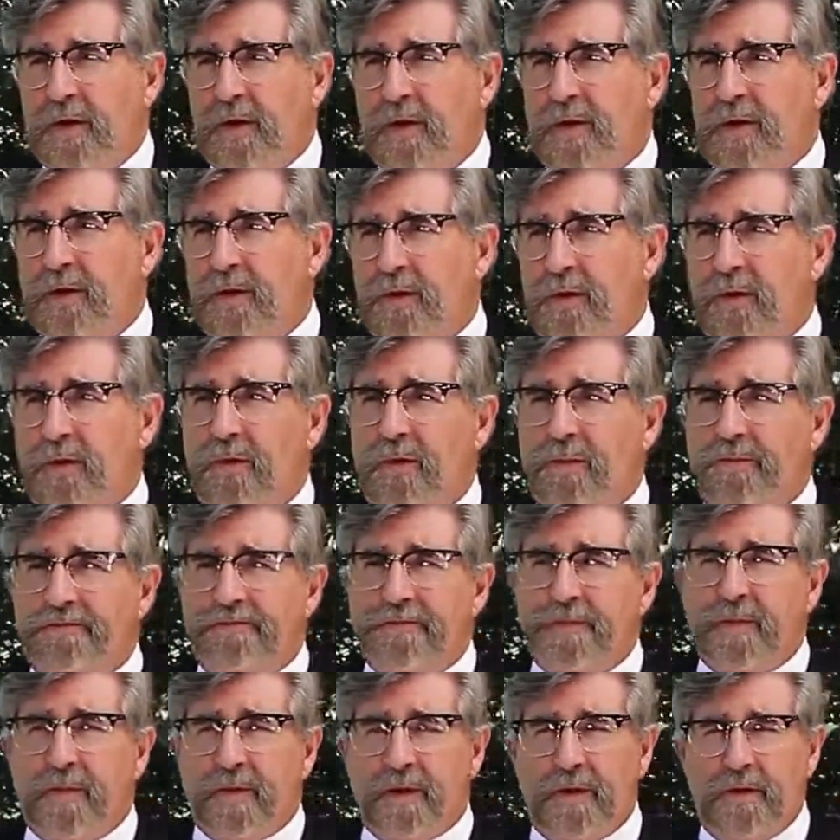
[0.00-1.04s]
who
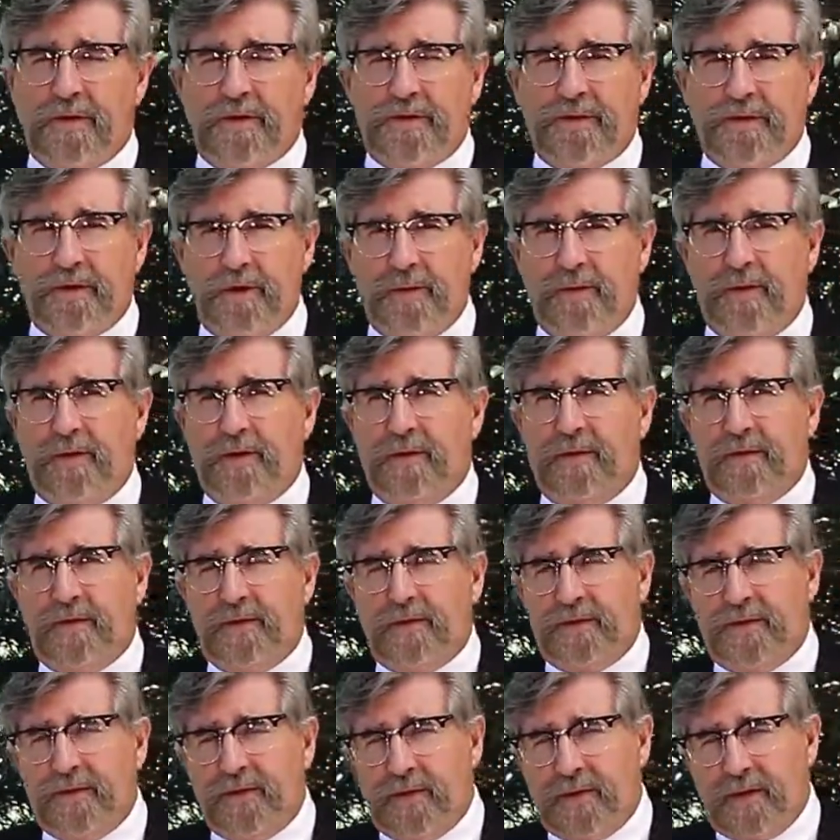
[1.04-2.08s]

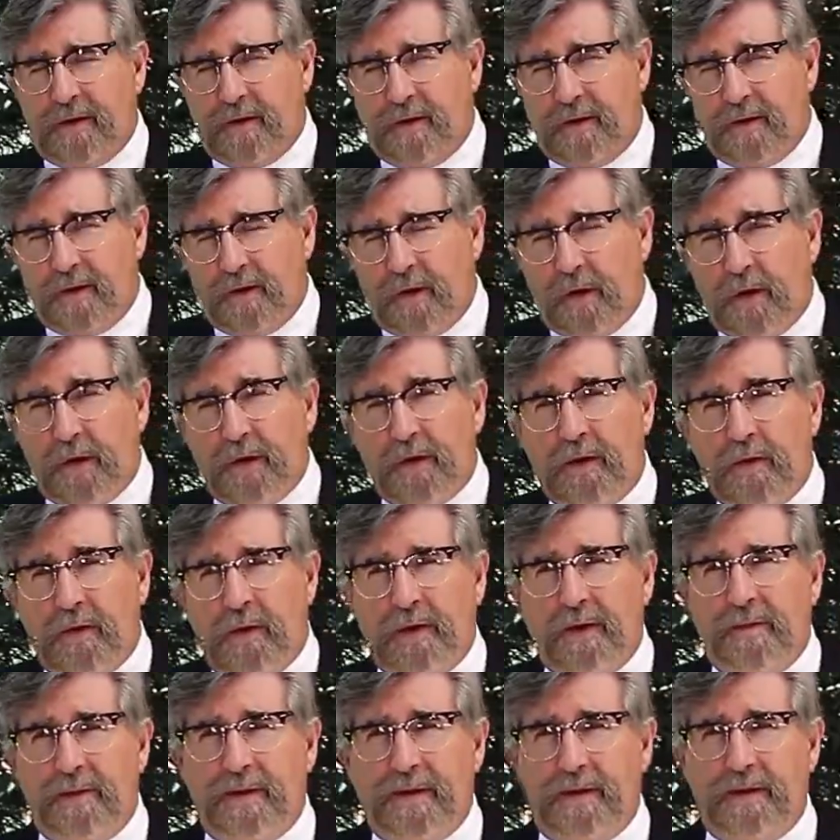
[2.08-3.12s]
contribute on an
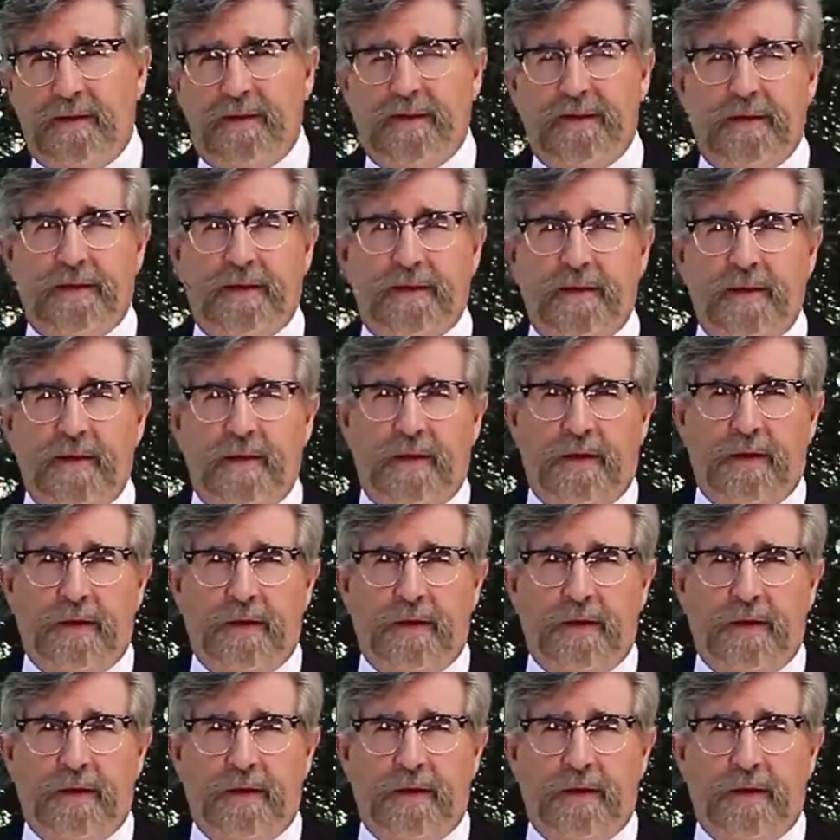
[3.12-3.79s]
ongoing basis